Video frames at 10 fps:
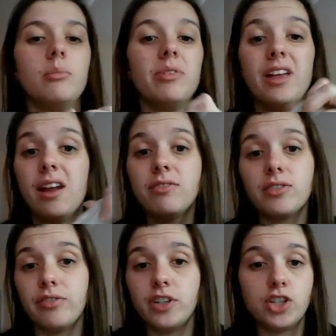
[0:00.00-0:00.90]
But then after I
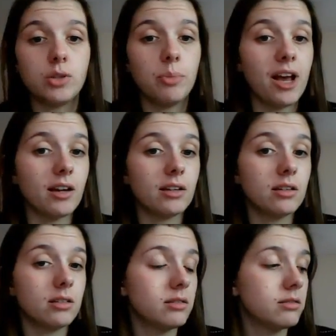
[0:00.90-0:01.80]
finish the black,
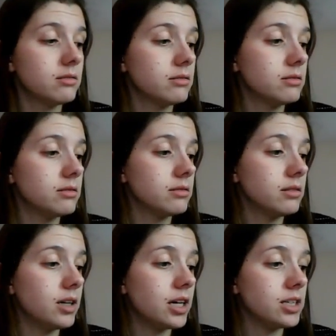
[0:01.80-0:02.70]

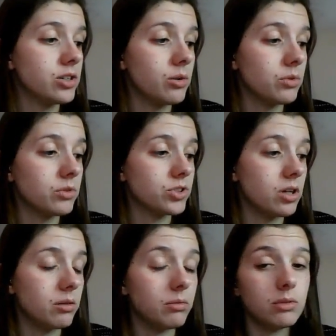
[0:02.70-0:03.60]
I don't know what to
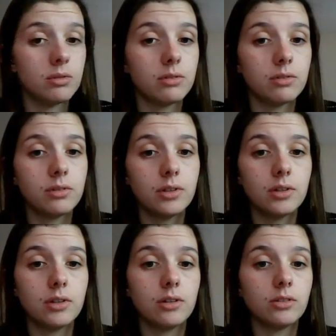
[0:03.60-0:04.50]
do,
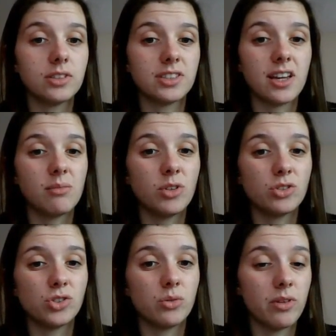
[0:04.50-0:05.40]
because I'm not
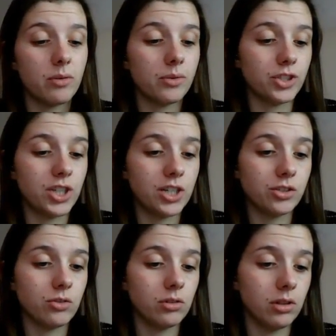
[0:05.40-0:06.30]
sure whether I want to change
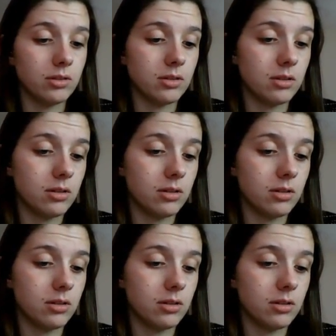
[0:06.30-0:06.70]
the colours.